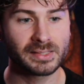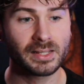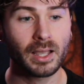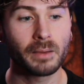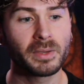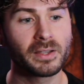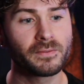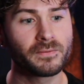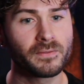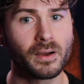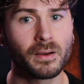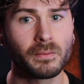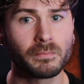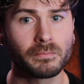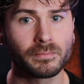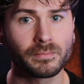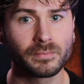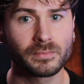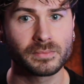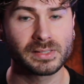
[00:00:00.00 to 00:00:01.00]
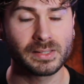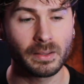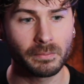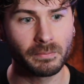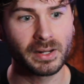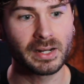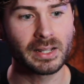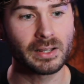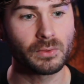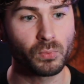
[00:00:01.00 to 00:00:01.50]
It's coming from
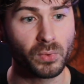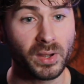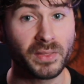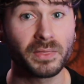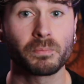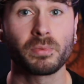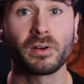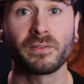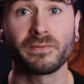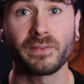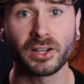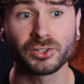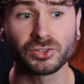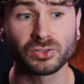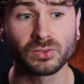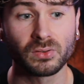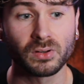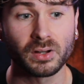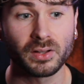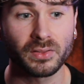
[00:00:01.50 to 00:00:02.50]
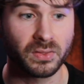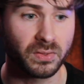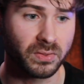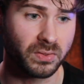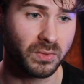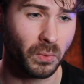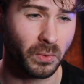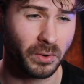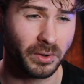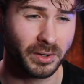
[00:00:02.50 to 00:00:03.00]
somebody with professional
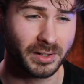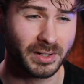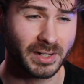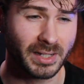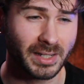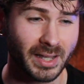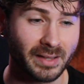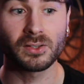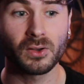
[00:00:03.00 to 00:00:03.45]
authority.